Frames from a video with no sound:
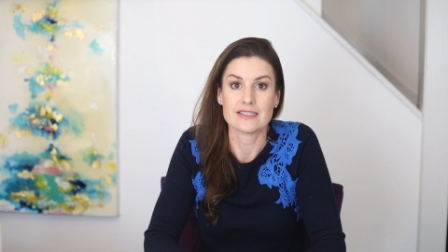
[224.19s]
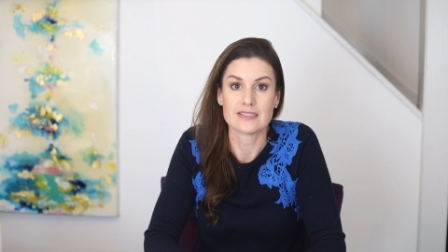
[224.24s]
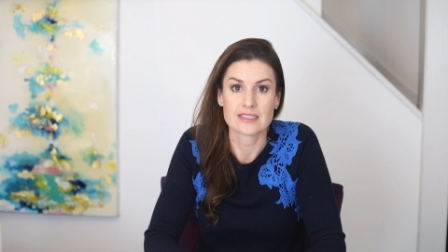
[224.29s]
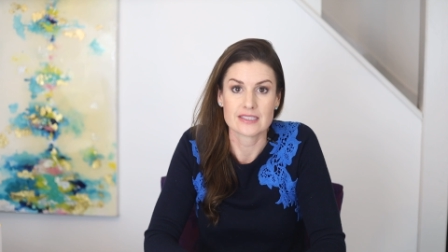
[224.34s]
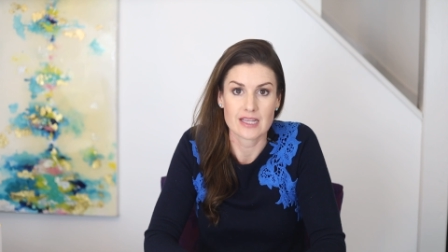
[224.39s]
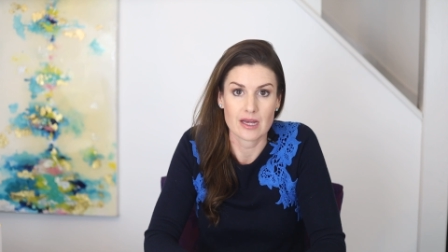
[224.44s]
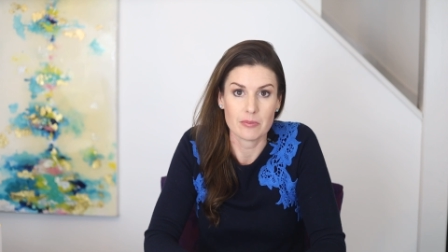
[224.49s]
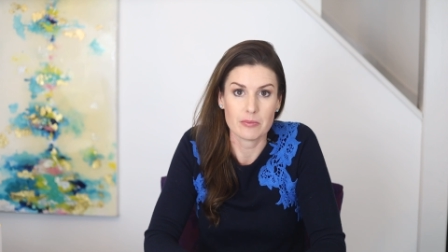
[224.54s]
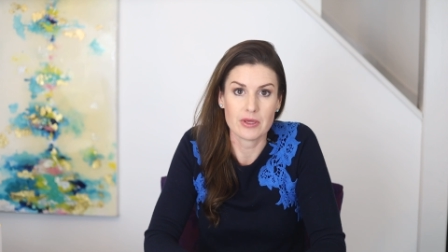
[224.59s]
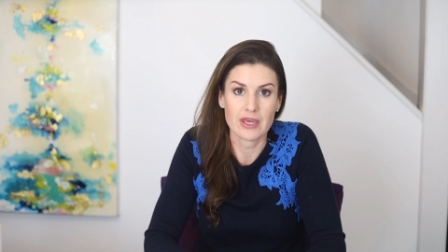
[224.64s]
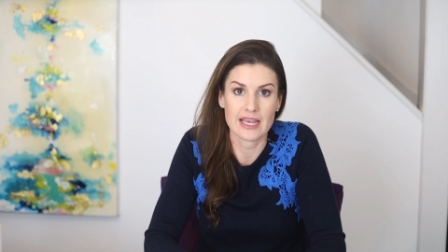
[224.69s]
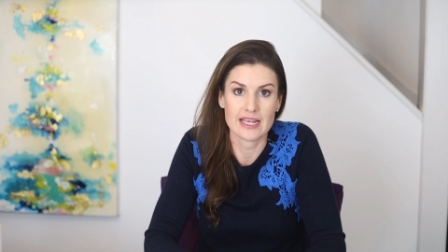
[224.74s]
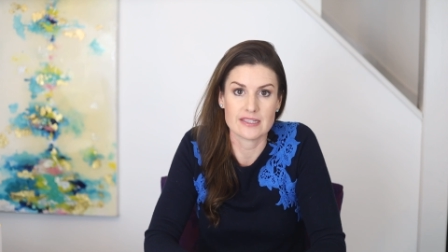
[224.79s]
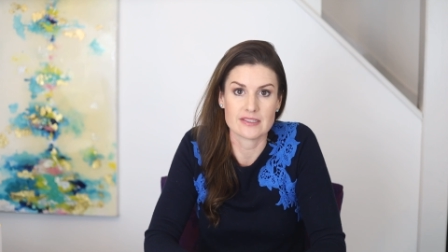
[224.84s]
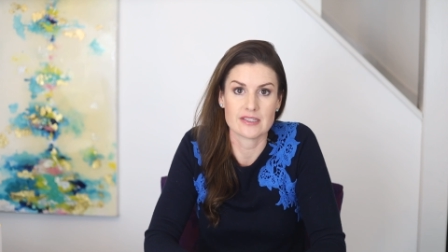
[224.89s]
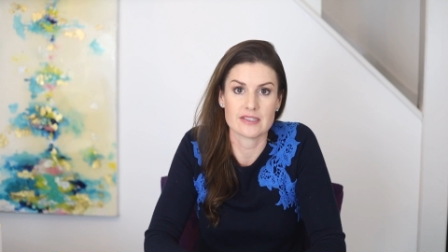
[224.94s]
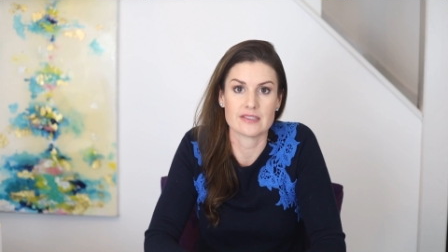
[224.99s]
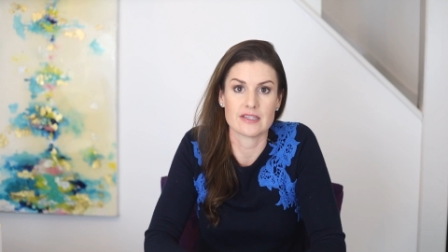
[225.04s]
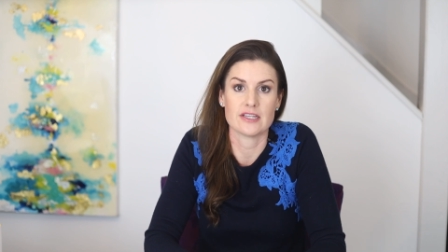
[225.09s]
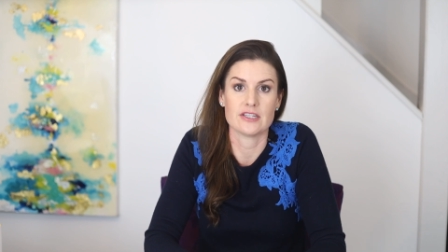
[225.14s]
In some
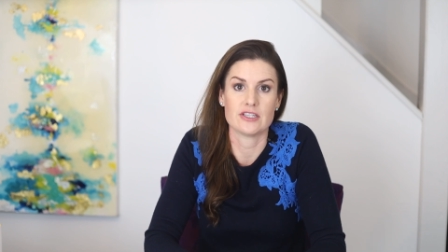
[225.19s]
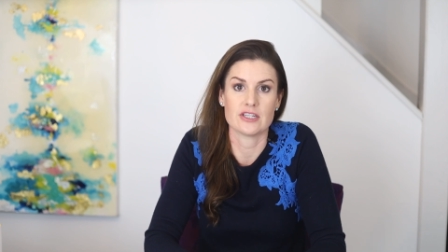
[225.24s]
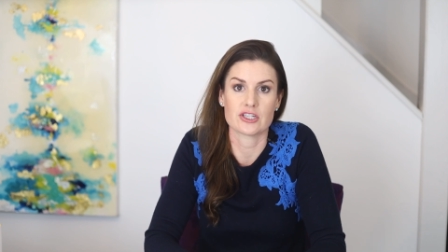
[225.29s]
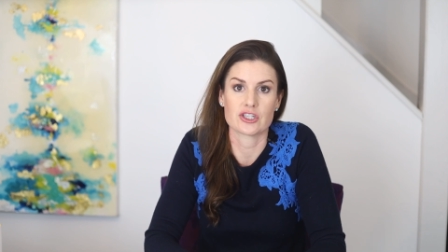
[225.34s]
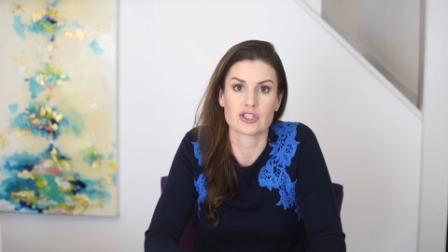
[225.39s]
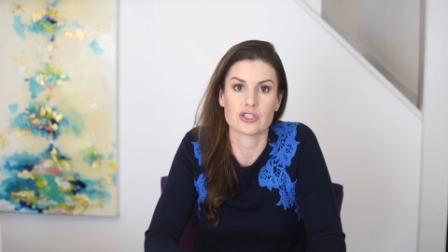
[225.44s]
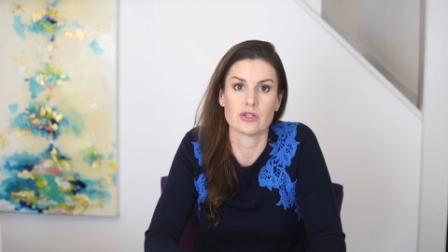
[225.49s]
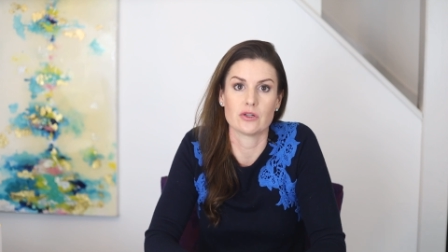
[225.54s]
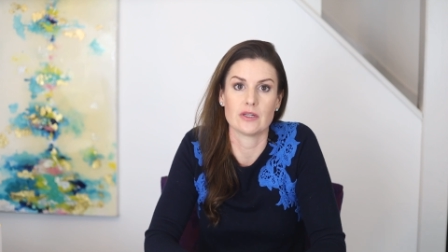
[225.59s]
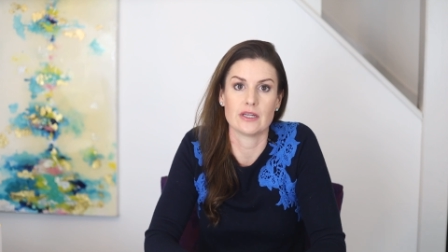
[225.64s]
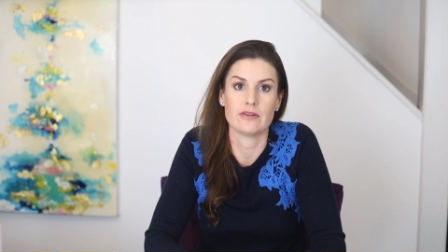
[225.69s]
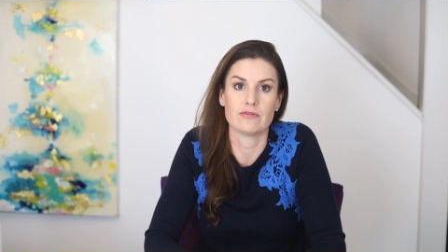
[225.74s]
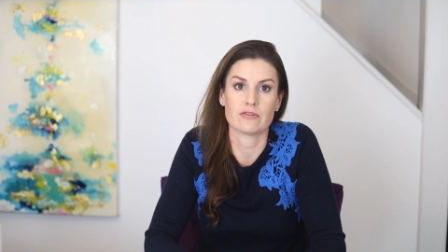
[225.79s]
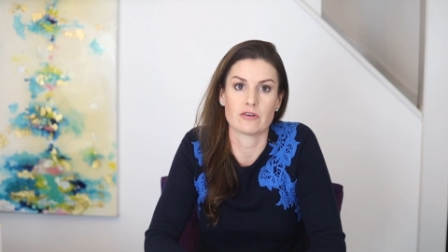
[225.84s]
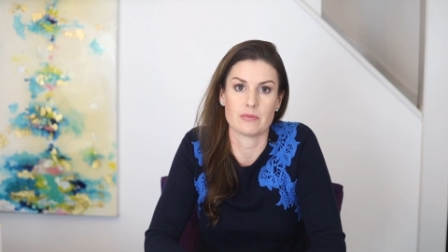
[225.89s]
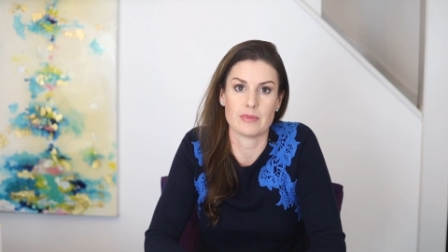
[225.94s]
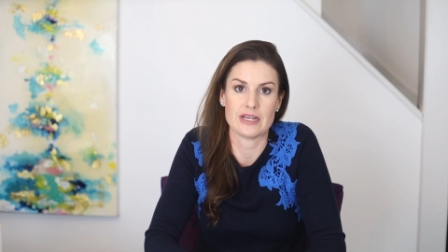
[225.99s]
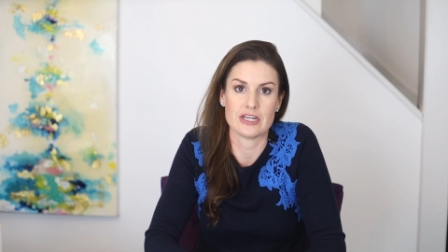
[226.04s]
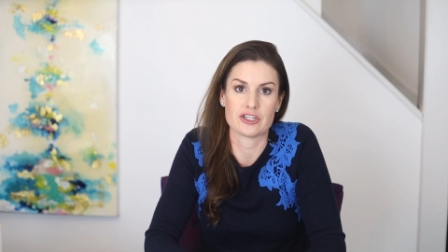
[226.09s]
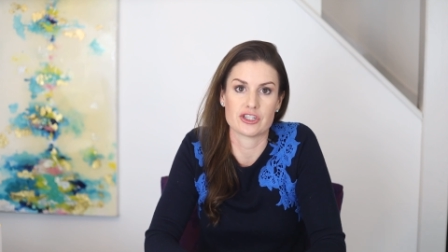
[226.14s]
cases, additional
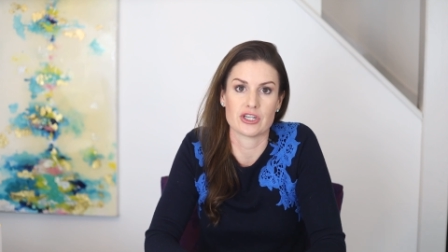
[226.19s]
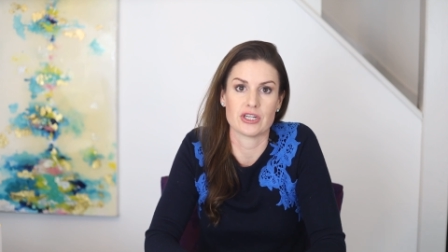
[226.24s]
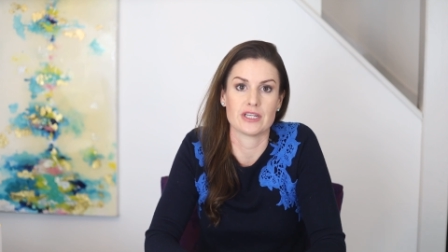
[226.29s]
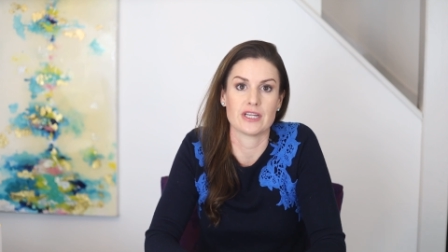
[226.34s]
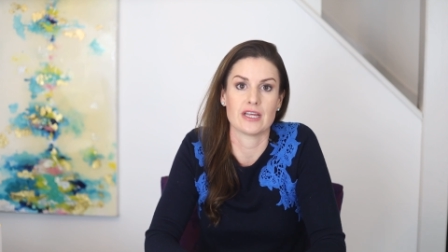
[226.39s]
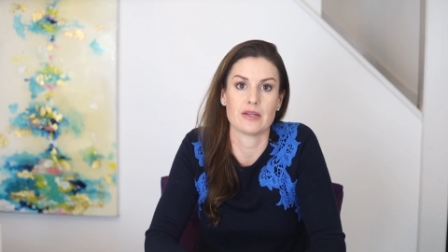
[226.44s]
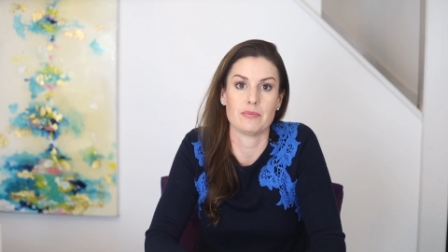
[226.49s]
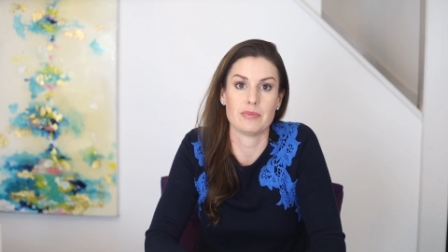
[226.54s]
information